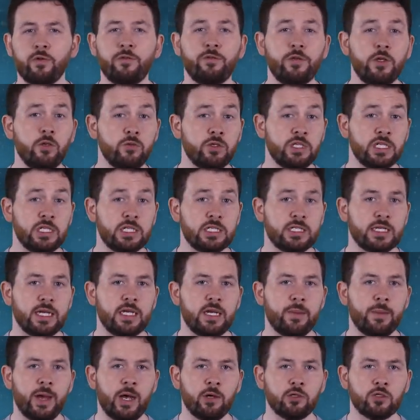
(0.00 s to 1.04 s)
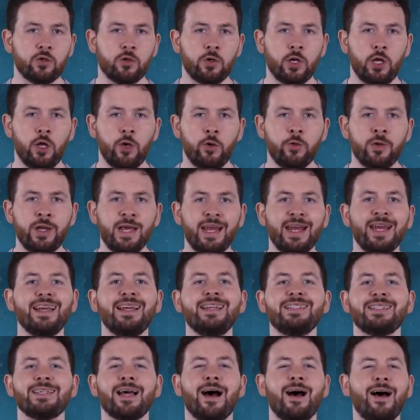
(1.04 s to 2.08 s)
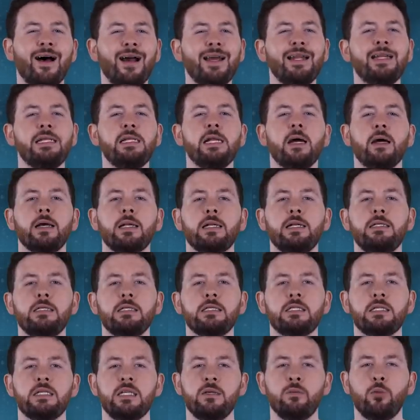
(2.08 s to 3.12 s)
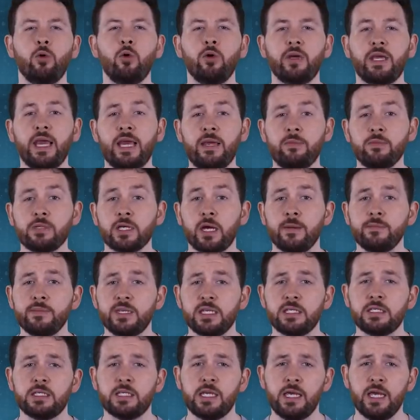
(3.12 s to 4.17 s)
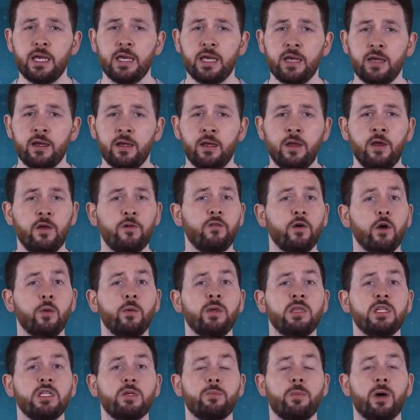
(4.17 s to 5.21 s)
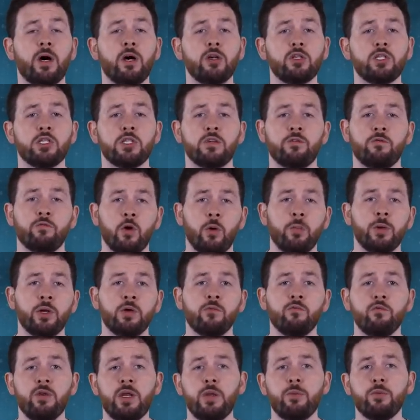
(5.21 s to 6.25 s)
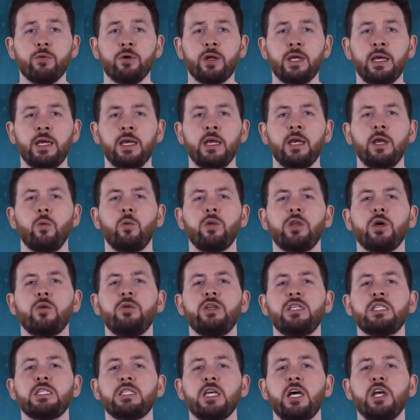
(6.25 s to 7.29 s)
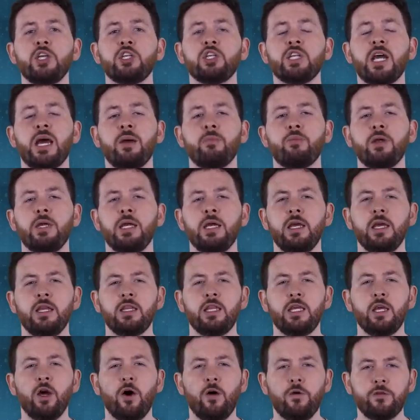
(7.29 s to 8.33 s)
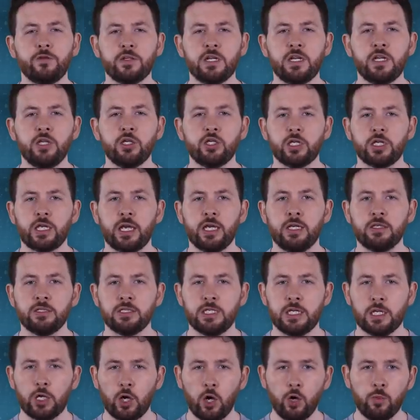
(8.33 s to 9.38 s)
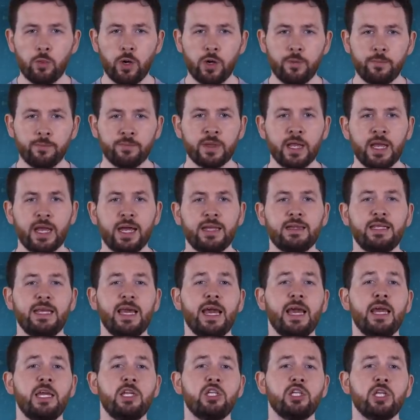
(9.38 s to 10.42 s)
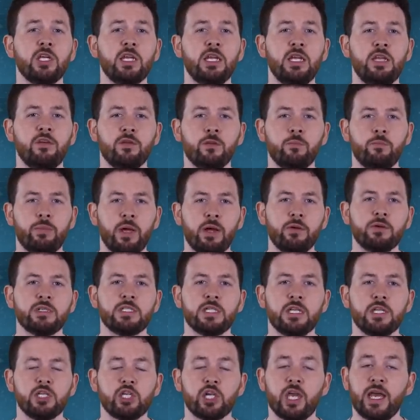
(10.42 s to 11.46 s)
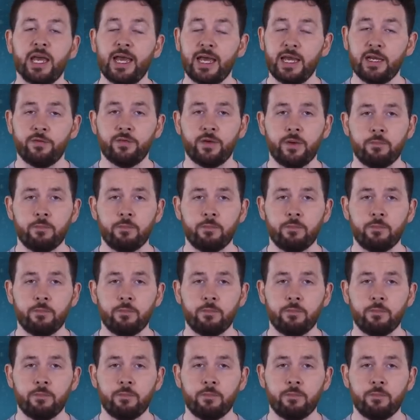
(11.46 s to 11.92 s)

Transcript: refusing to send him out on loan, he's highly likely to see more game time this year, following the departures of Robben and Ribery, with only Serge Gnabry, the often injured Kingsley Coman and the ageing Ivan Perisic ahead of